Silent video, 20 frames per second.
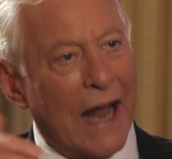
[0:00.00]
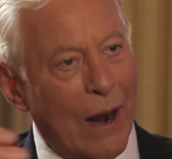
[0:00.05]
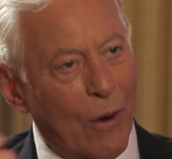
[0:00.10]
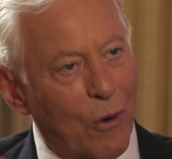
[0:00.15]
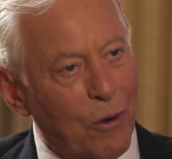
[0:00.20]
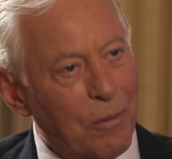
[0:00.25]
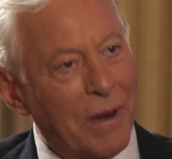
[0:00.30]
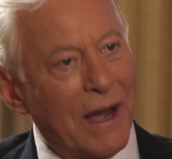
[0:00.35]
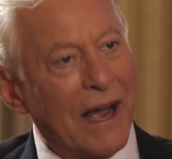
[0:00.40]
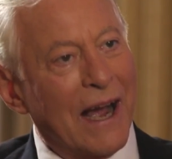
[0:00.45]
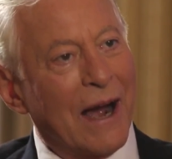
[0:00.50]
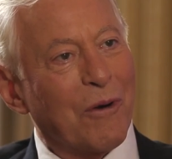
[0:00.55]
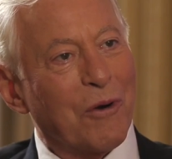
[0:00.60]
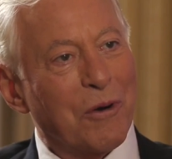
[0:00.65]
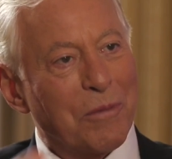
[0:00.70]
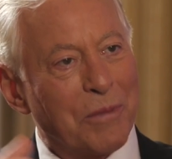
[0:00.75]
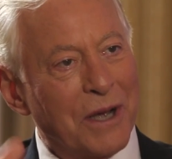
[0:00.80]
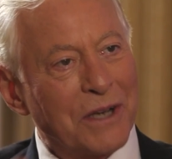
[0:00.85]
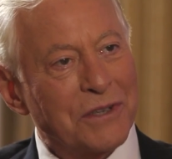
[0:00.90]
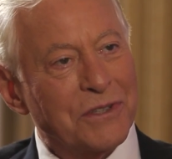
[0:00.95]

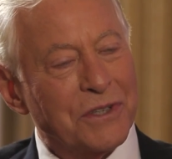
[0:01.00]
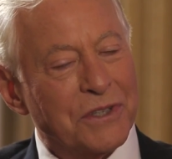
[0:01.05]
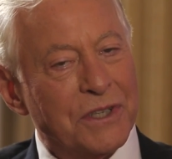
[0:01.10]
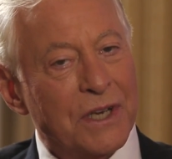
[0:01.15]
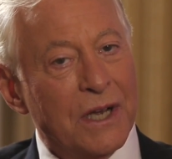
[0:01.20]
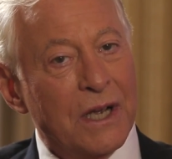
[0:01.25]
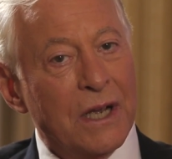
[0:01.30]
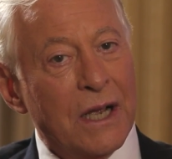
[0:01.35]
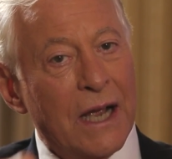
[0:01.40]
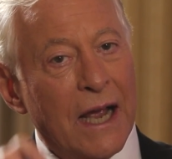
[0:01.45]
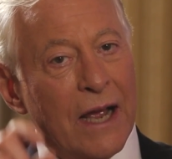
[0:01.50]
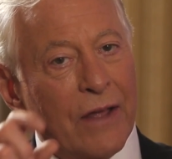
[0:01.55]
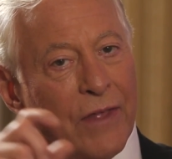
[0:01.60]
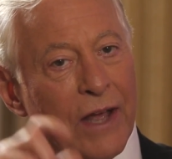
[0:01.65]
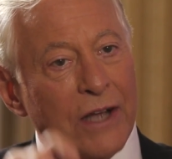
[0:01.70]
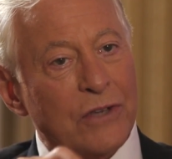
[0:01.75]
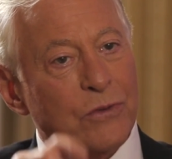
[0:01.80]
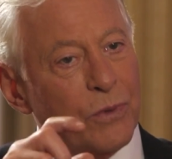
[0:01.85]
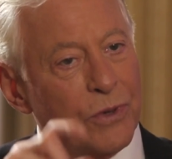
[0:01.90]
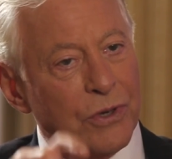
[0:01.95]
hour-by-hour basis? And
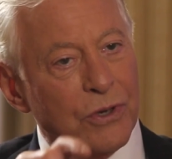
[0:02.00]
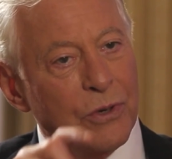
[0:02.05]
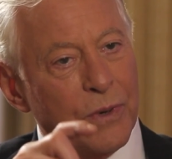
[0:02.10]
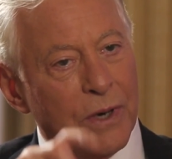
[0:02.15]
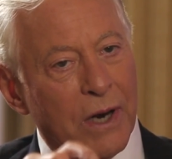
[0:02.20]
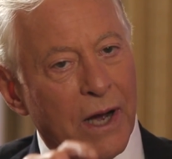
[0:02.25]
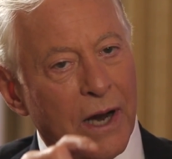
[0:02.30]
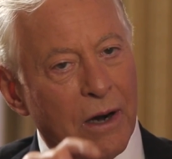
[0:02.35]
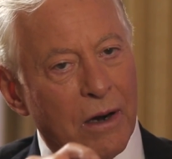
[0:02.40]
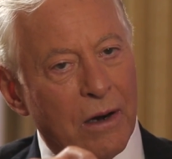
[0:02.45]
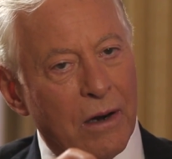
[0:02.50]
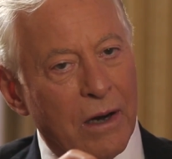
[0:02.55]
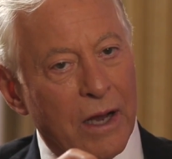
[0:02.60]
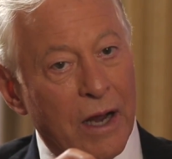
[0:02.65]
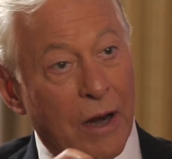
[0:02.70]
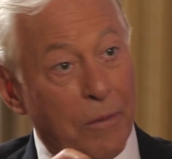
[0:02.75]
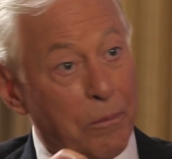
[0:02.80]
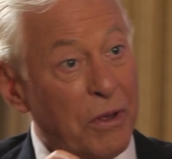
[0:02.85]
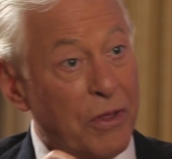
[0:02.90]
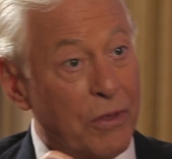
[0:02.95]
that's where you and I
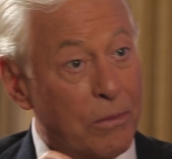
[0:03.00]
can be